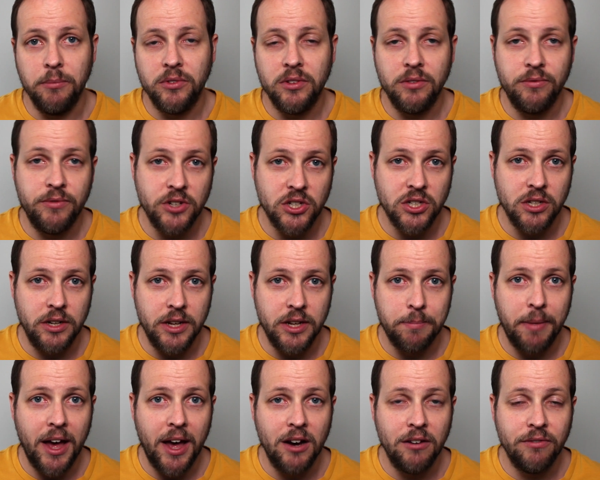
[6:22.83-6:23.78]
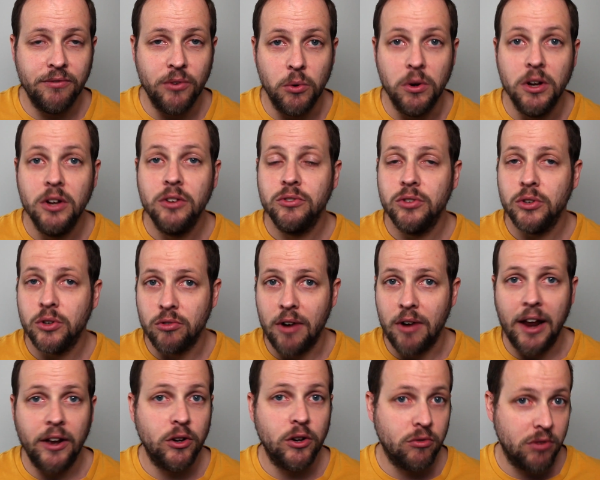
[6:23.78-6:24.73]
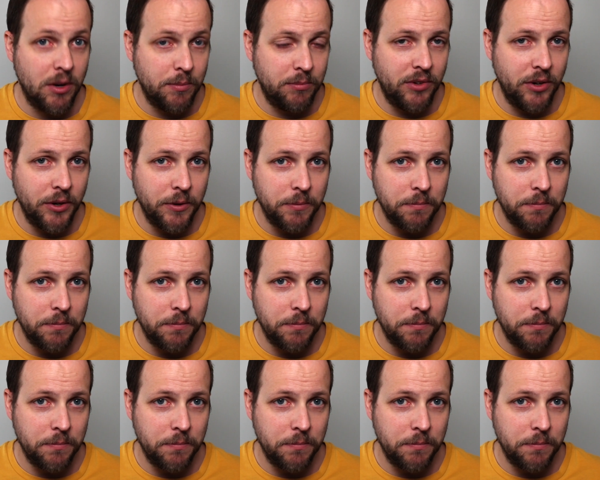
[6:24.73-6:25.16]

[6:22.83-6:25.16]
sufficiently powerful to crack crypto.